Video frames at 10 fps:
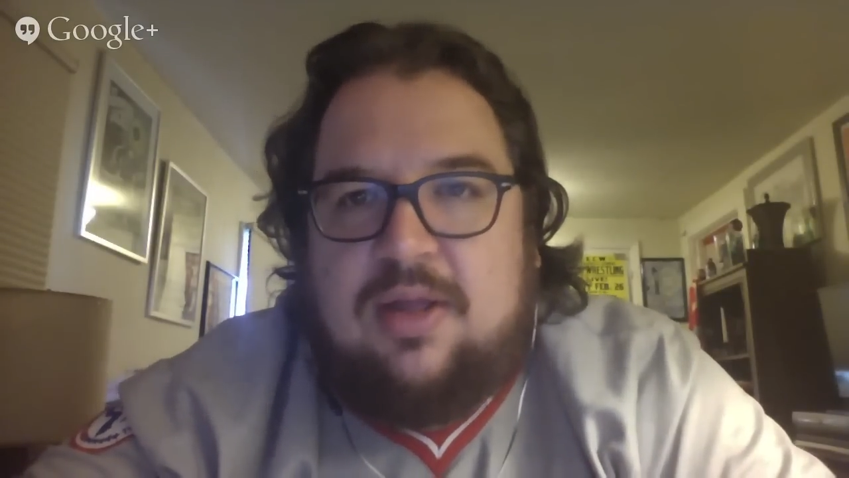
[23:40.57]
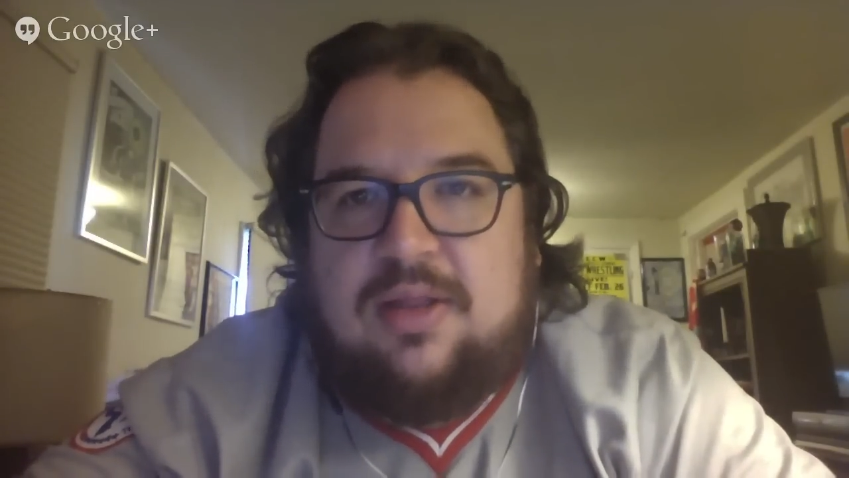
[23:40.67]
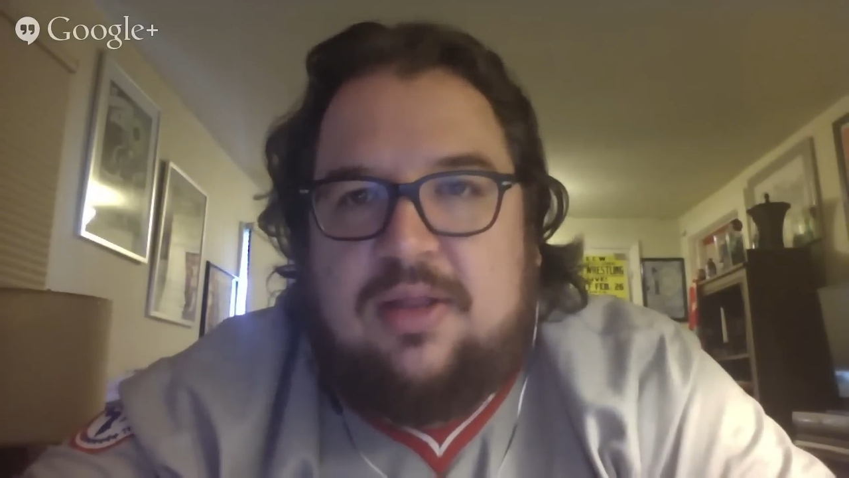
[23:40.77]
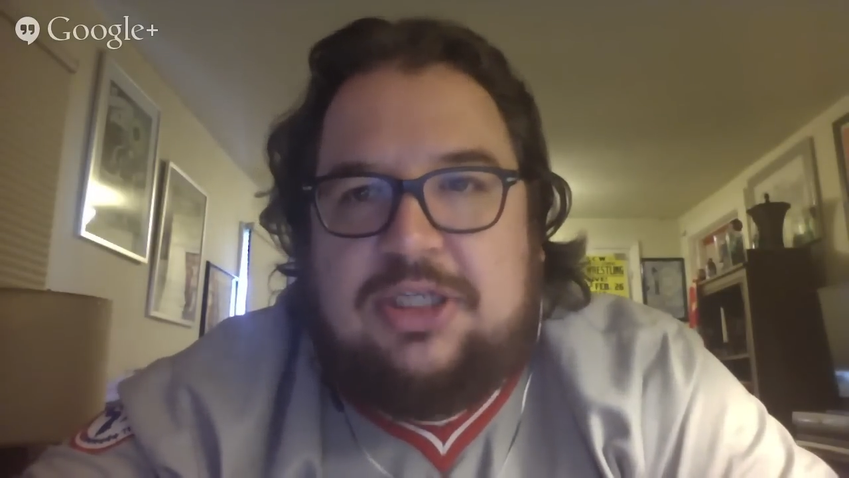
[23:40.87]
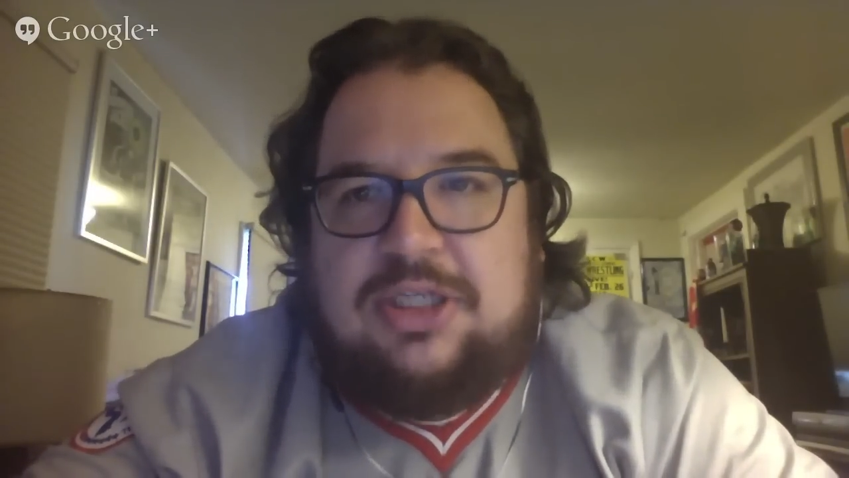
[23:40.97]

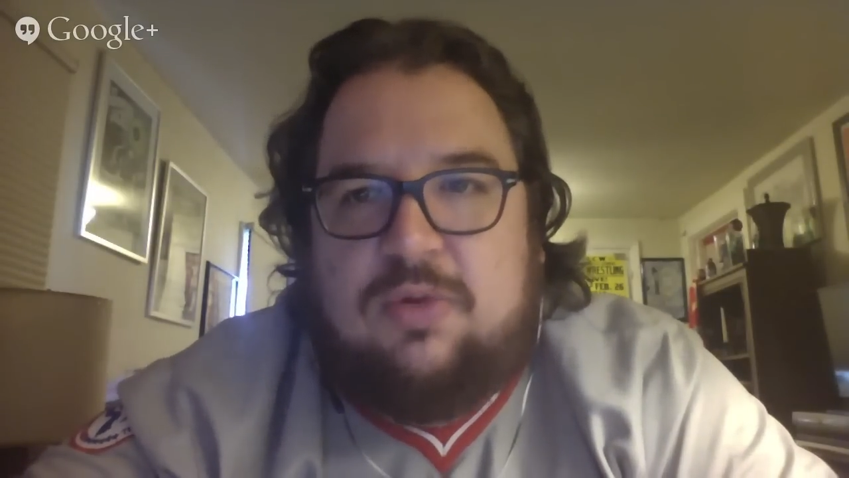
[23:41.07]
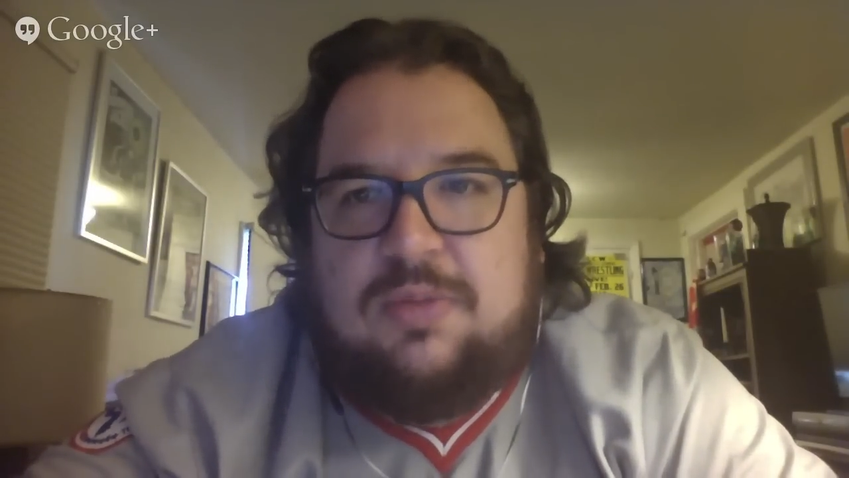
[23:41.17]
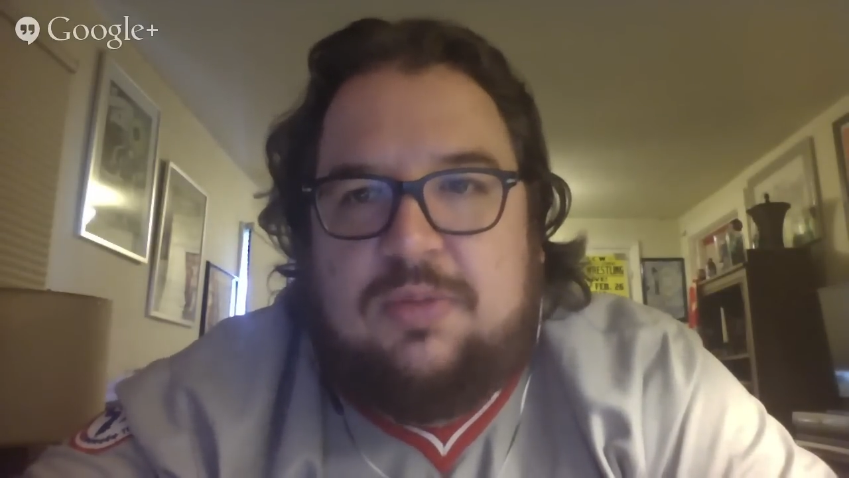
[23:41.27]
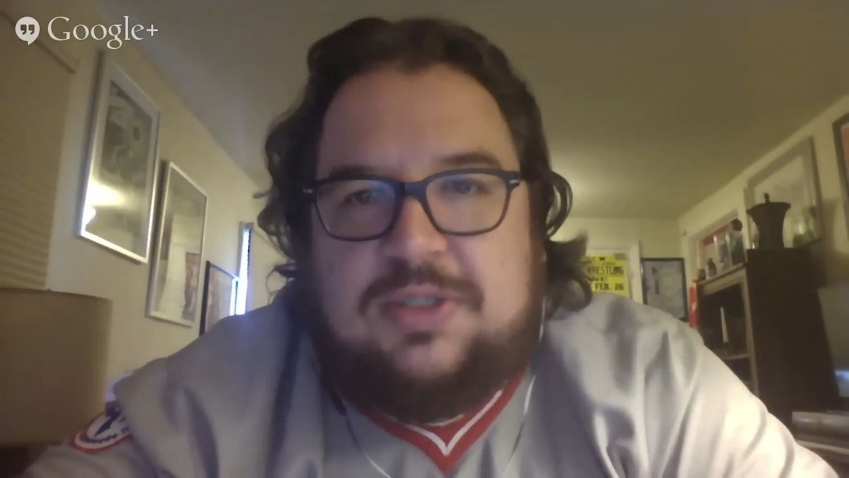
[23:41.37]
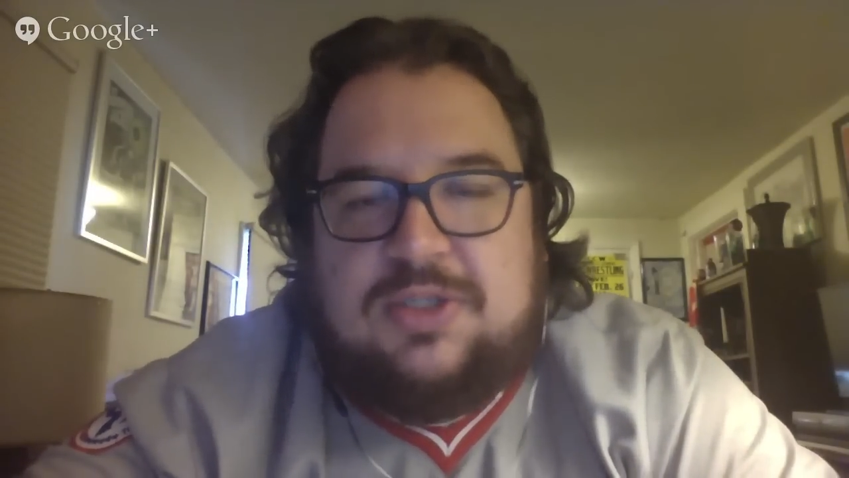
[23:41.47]
the Haitian
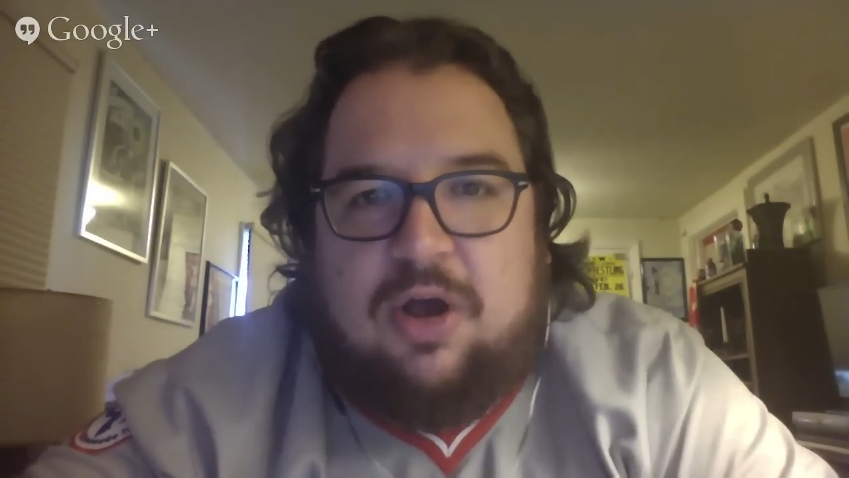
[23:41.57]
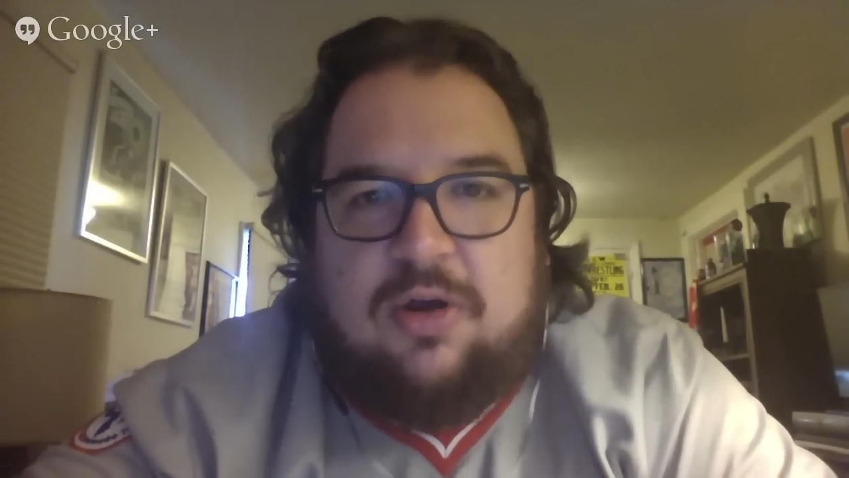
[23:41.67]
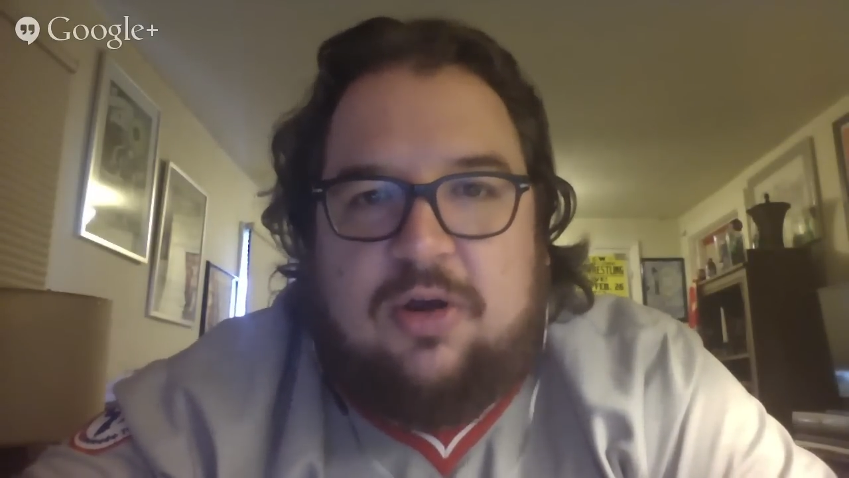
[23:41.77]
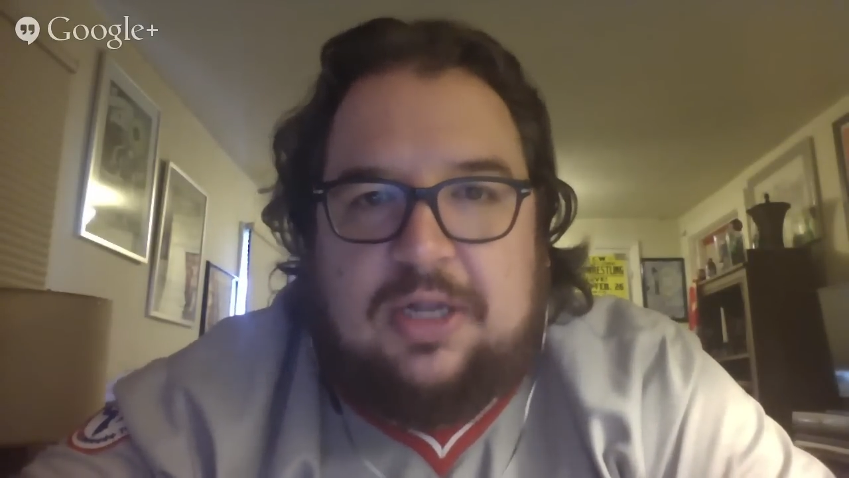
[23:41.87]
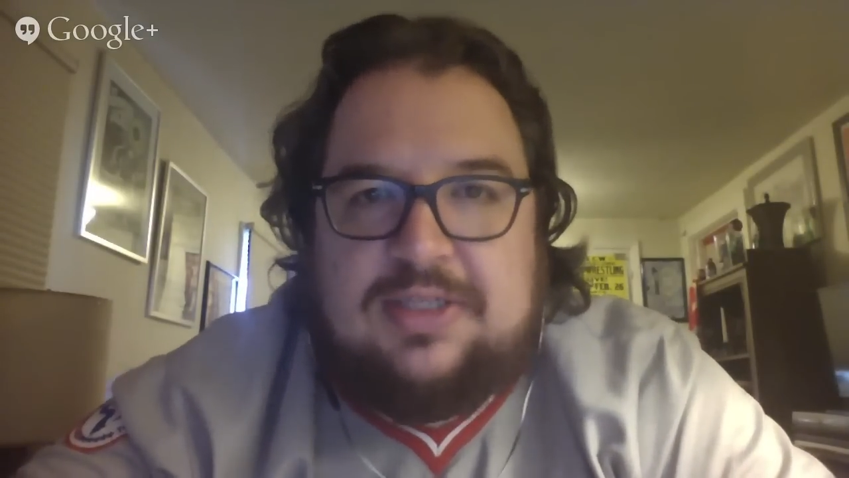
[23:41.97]
woman's
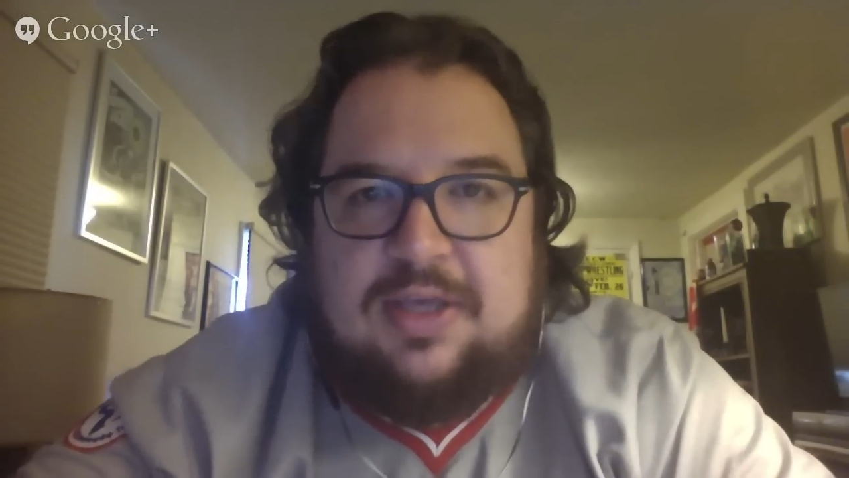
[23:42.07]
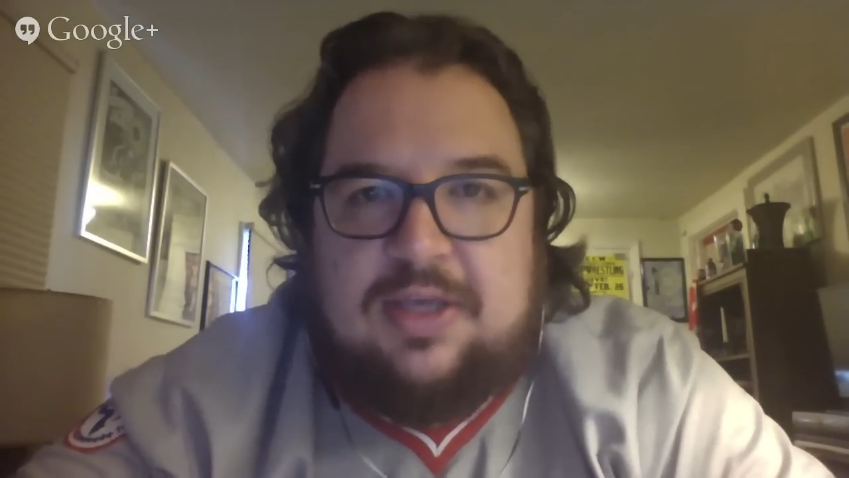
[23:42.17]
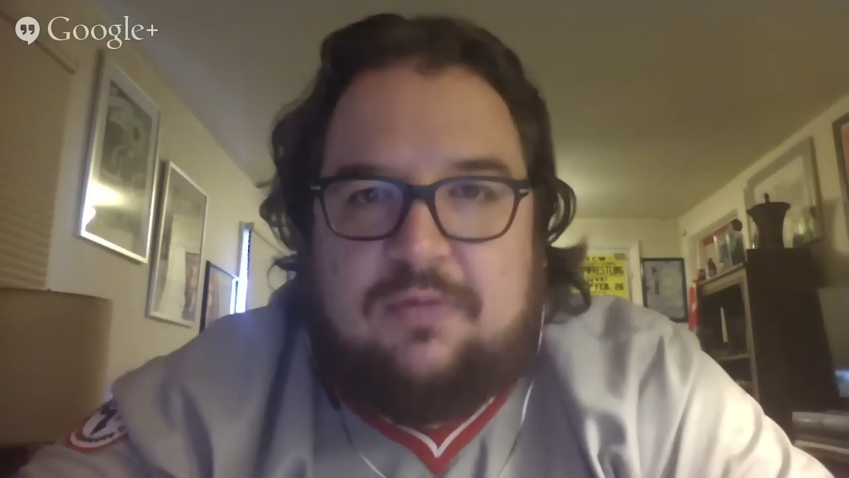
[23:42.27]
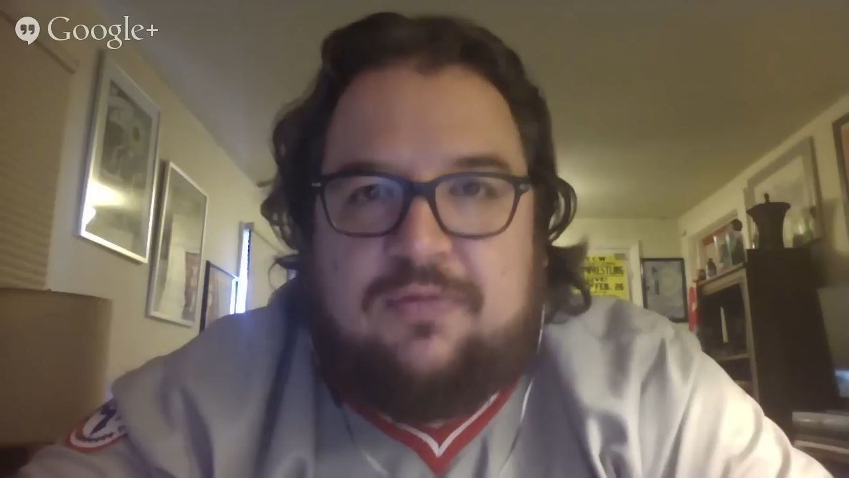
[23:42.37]
daughter gets killed